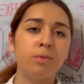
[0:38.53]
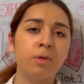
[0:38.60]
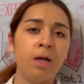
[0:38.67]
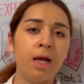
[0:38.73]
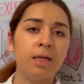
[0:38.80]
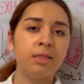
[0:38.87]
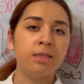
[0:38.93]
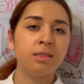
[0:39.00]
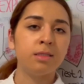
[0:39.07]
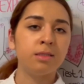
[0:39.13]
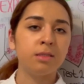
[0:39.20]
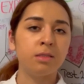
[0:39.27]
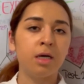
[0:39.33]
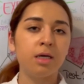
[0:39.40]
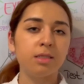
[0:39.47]
and
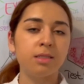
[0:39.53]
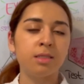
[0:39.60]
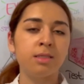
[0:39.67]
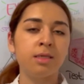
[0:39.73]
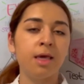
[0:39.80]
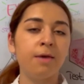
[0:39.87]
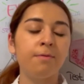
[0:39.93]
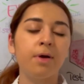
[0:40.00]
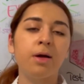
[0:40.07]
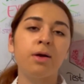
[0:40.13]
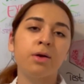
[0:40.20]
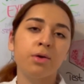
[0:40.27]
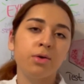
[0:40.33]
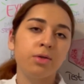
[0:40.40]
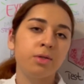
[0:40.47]
thus save
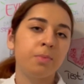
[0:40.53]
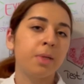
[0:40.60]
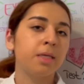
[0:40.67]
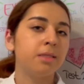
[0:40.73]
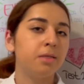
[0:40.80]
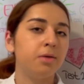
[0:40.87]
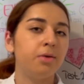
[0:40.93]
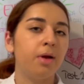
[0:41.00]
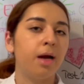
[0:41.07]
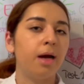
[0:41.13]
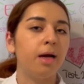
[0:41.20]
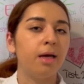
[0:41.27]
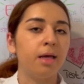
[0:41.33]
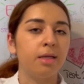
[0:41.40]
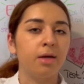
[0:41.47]
our good
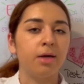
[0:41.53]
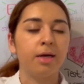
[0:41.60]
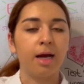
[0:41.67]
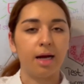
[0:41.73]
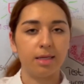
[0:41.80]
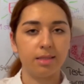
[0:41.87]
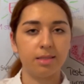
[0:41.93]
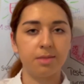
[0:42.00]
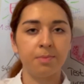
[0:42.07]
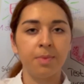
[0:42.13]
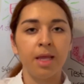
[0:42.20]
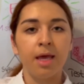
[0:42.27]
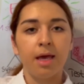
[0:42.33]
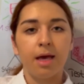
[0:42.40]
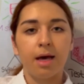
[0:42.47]
bacteria in our gut?
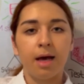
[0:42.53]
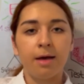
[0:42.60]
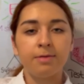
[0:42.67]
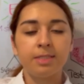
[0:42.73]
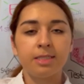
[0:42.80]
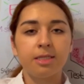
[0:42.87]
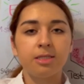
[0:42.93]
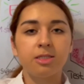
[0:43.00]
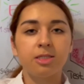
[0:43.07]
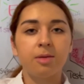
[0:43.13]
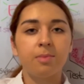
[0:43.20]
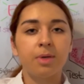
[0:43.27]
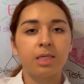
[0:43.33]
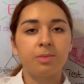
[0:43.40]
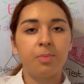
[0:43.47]
I've seen
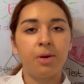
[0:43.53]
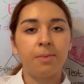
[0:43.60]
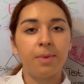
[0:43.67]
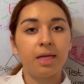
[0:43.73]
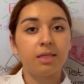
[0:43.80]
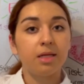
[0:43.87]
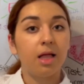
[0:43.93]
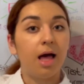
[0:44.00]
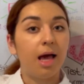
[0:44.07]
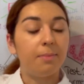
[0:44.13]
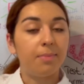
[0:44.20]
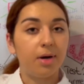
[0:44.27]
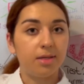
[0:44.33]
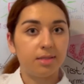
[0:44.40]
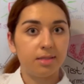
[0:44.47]
some experimental
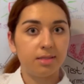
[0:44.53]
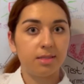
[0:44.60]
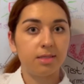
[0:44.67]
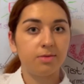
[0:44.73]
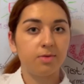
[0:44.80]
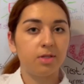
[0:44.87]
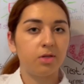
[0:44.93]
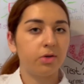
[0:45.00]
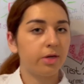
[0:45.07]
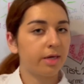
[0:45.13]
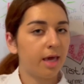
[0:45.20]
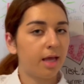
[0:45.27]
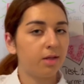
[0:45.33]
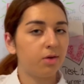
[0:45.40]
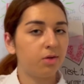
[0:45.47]
hypotheses with
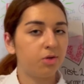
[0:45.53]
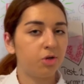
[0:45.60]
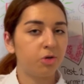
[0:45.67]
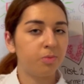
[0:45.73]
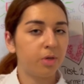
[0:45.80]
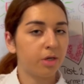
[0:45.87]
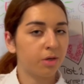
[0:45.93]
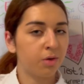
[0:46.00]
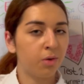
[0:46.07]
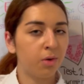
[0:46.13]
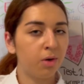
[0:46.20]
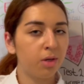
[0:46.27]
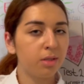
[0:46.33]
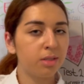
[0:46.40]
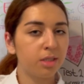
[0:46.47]
oregano and turmeric
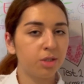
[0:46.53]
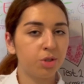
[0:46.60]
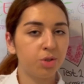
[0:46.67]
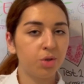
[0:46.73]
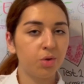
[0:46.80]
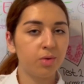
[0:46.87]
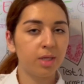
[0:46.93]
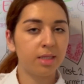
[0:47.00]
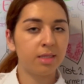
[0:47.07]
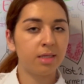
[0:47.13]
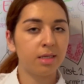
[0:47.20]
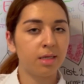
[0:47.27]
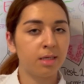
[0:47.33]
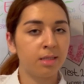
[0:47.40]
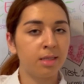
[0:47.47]
oil that show that
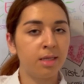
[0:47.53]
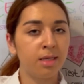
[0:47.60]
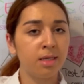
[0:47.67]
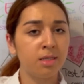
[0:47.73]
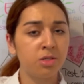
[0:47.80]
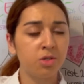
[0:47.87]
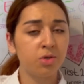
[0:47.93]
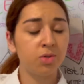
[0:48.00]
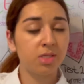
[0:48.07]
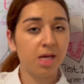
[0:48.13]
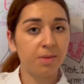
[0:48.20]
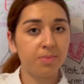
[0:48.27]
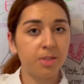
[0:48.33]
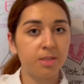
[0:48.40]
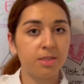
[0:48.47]
these two
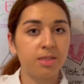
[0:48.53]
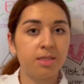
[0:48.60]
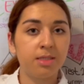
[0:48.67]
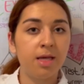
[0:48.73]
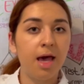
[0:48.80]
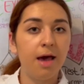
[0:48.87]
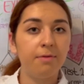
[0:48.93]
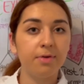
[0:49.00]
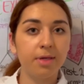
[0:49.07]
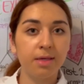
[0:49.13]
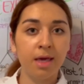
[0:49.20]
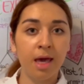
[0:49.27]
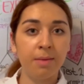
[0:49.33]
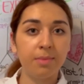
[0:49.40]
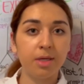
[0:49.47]
substances have
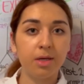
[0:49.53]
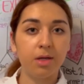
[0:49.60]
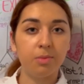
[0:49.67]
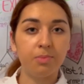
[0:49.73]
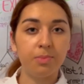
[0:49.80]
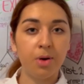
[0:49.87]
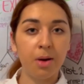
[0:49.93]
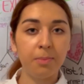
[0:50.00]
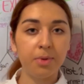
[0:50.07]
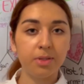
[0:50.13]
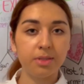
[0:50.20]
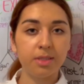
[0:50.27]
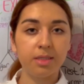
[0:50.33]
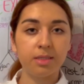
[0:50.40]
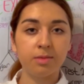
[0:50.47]
chemical
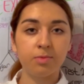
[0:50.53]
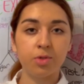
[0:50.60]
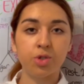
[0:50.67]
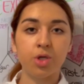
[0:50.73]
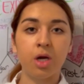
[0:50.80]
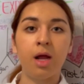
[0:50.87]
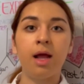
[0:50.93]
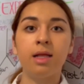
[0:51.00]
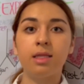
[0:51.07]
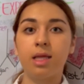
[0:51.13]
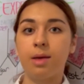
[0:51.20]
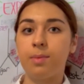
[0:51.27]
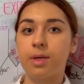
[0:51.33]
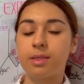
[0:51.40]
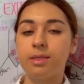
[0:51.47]
properties which are
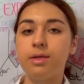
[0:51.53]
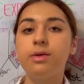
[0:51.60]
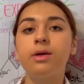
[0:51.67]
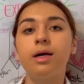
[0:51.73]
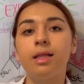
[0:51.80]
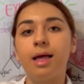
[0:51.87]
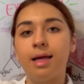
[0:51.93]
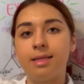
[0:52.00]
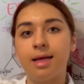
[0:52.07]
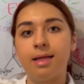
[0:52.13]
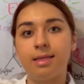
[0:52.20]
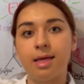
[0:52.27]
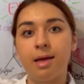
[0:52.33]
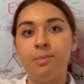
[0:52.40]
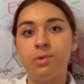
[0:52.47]
antibacterial and
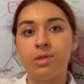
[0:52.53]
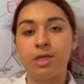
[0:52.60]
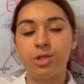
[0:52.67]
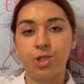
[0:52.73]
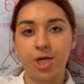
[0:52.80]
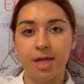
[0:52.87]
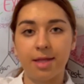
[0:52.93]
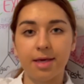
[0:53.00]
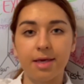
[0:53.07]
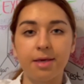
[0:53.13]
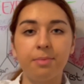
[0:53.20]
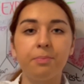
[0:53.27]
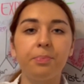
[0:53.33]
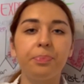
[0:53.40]
antimutagenic.